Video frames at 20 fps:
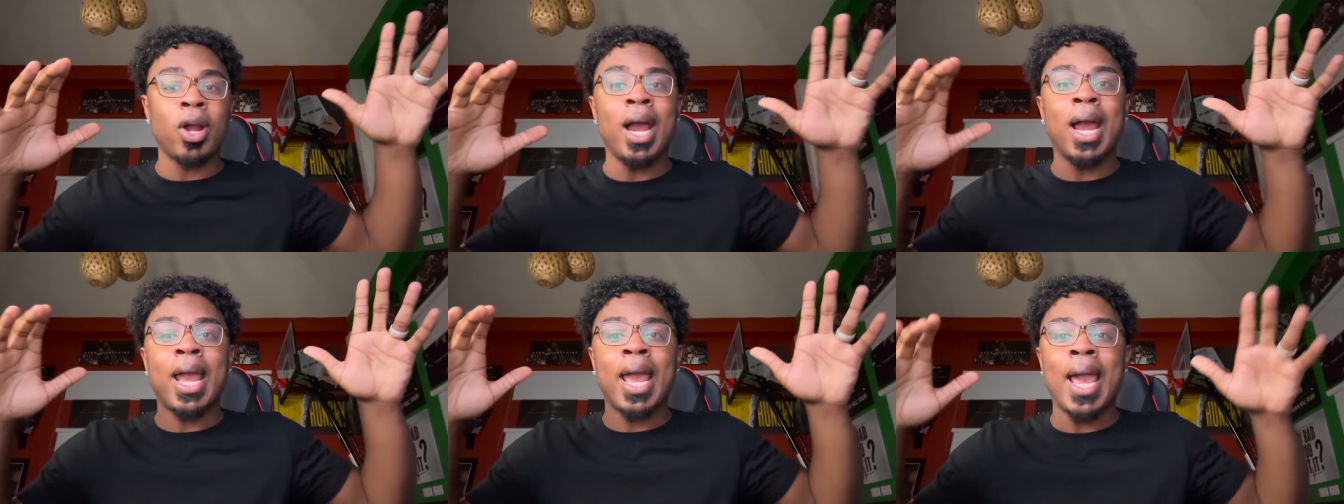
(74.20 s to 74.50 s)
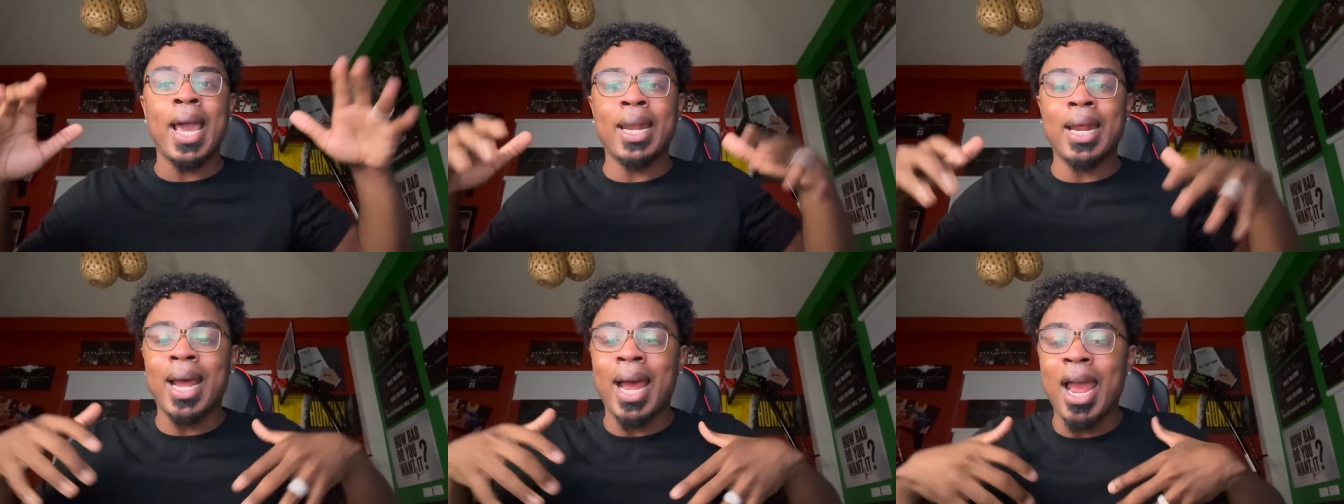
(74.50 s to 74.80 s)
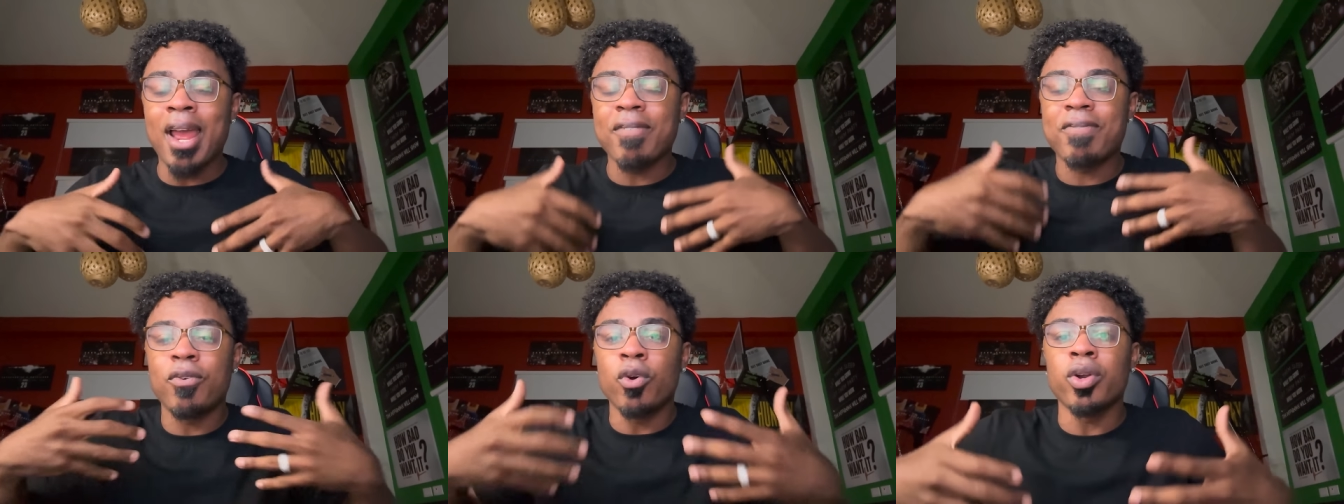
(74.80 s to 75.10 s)
I had, I
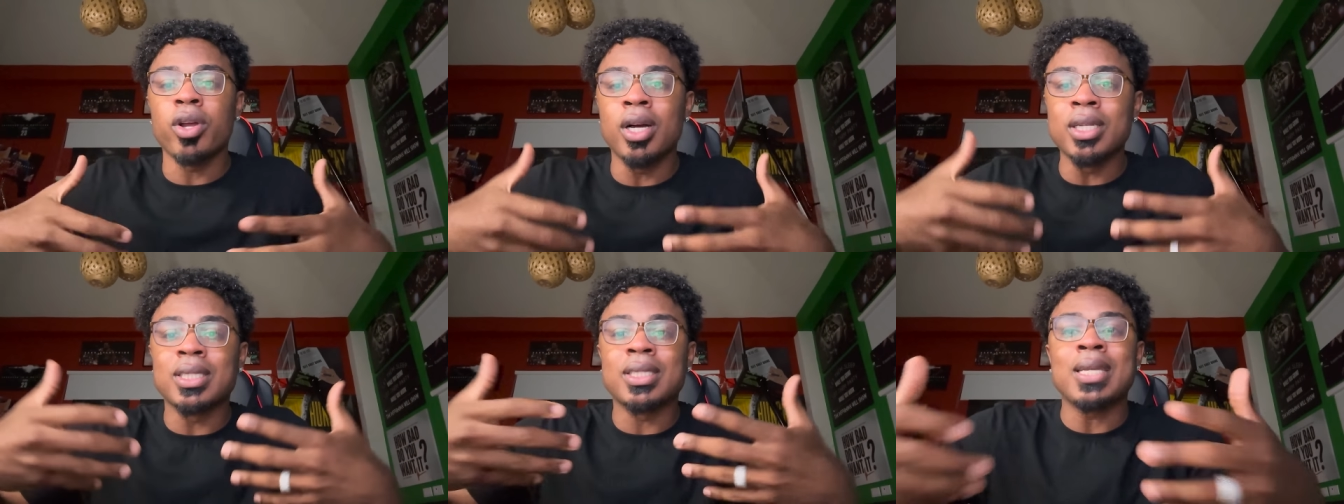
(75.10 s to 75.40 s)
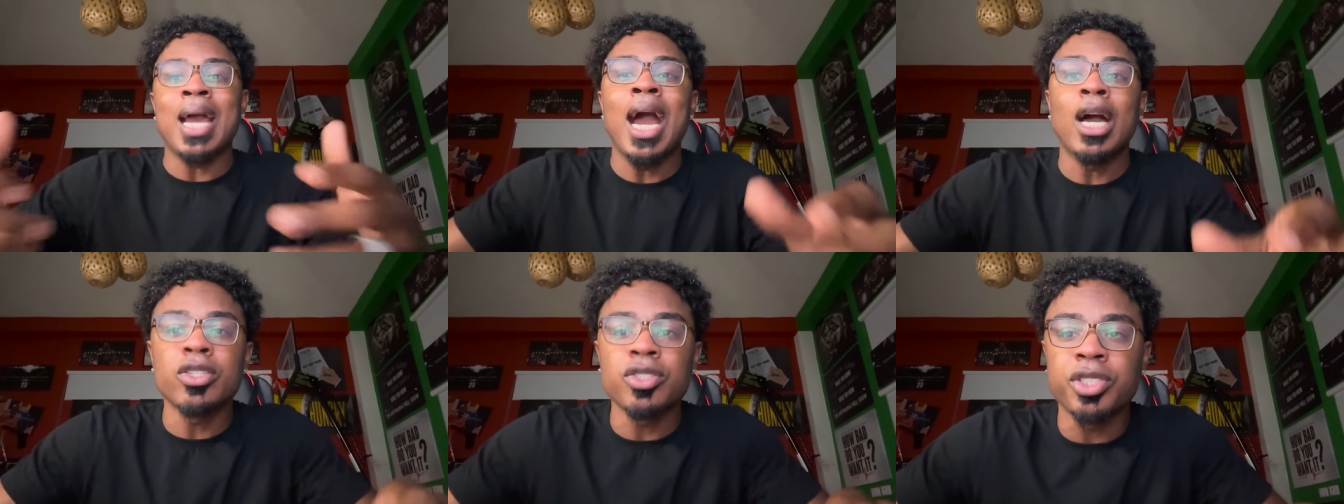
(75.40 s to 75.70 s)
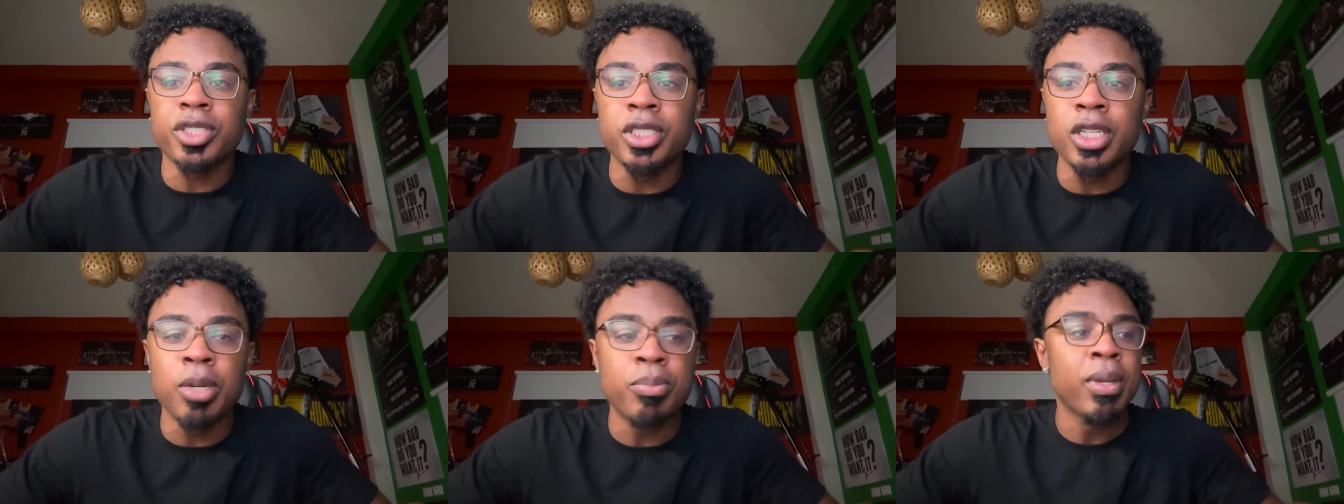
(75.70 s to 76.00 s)
afforded a
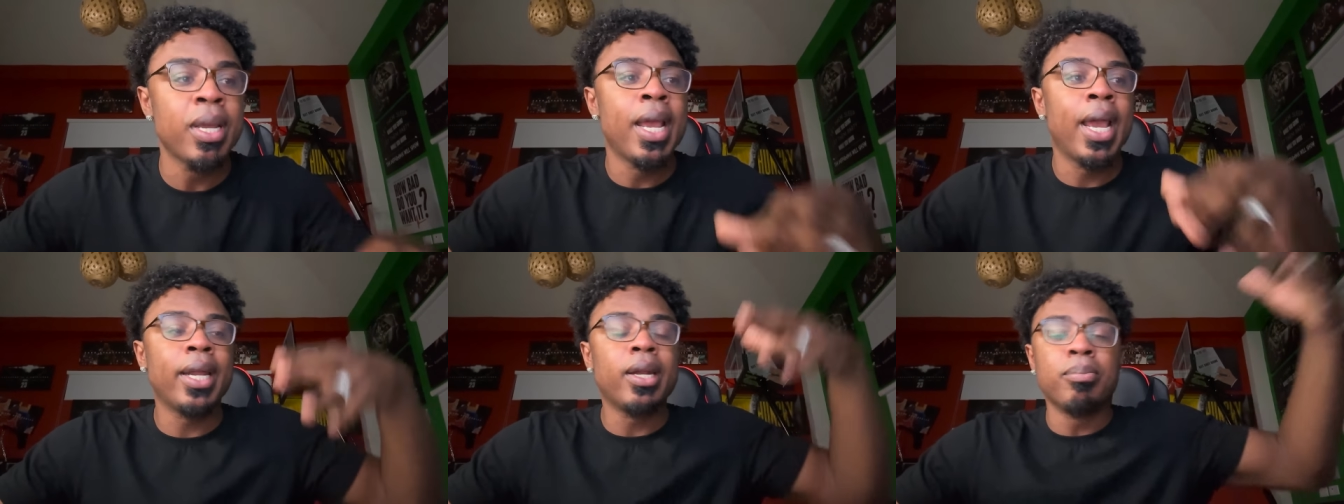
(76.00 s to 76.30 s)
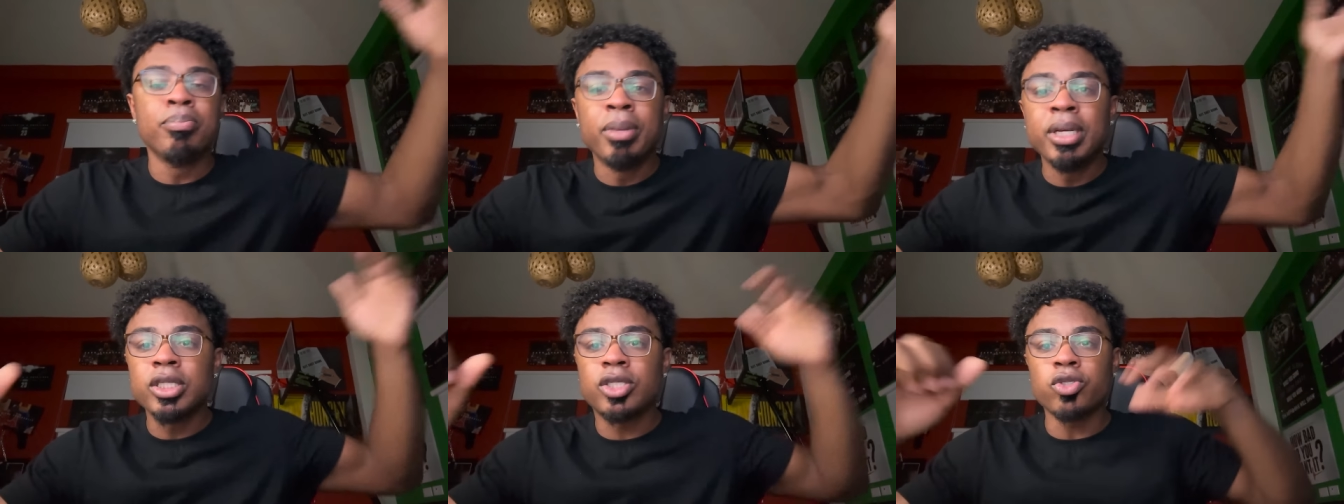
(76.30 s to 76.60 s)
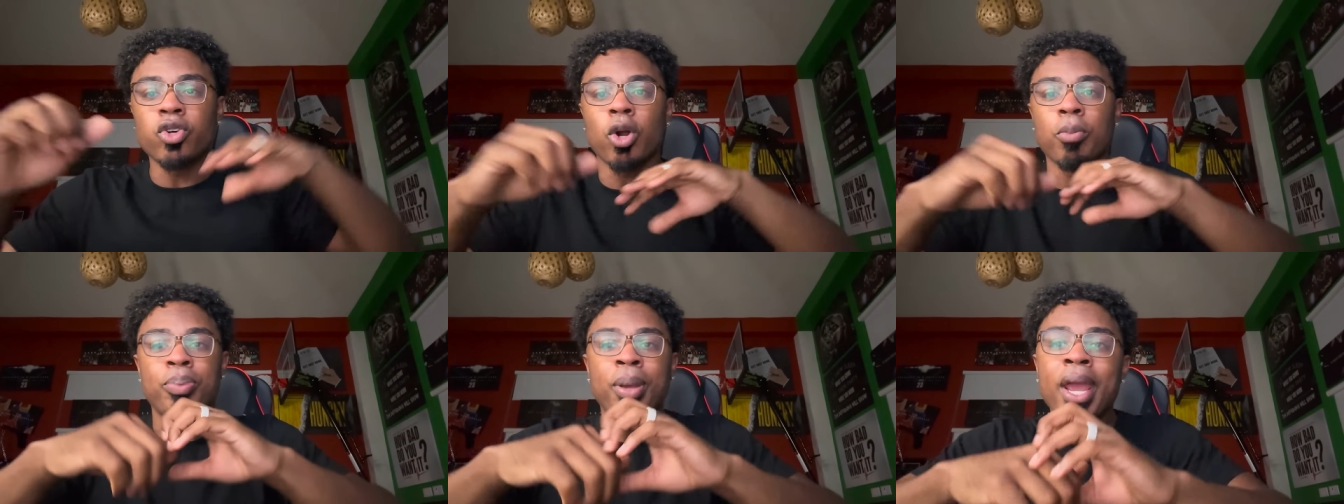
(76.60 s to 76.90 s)
scholarship and a
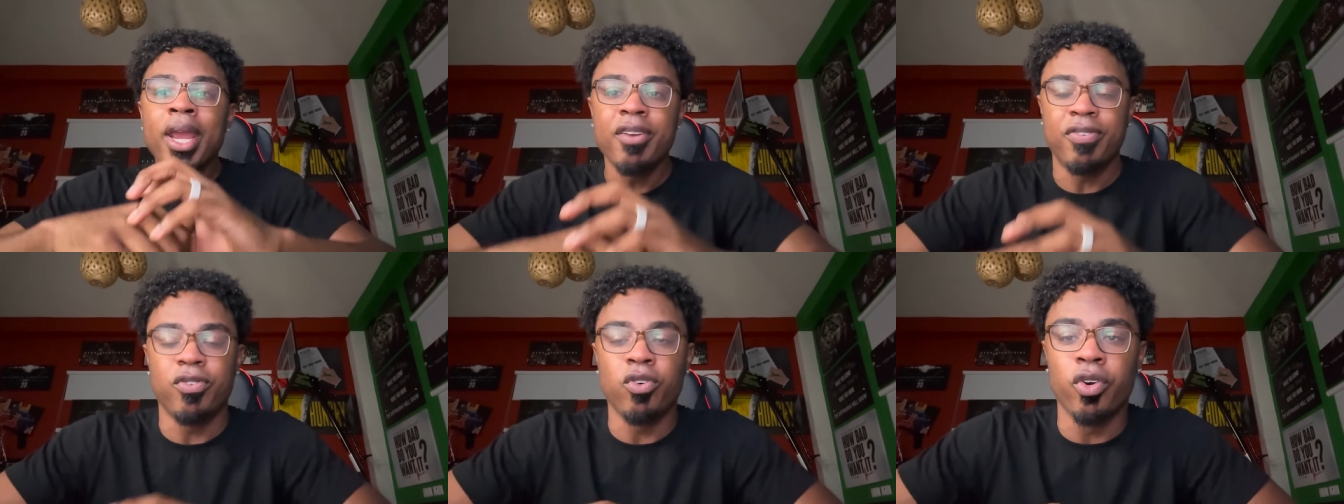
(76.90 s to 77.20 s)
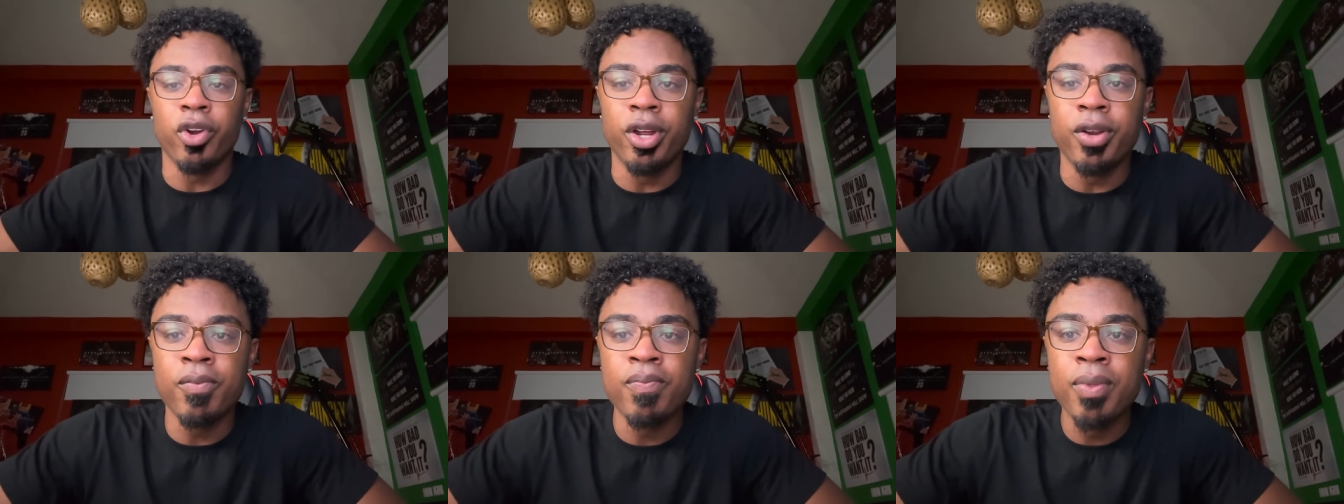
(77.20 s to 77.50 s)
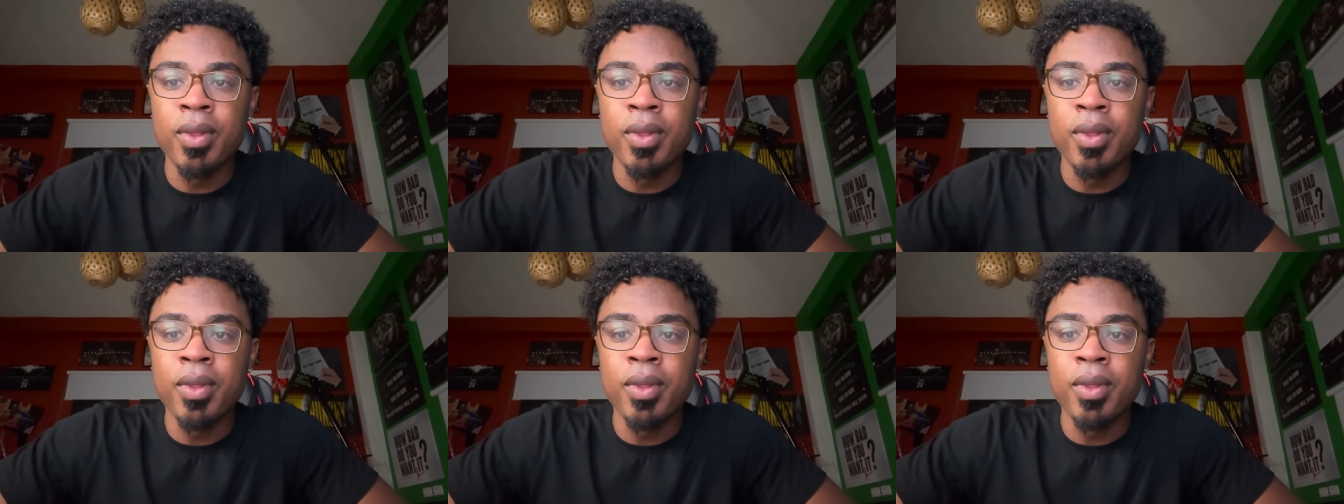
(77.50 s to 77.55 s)
mentor paid for it.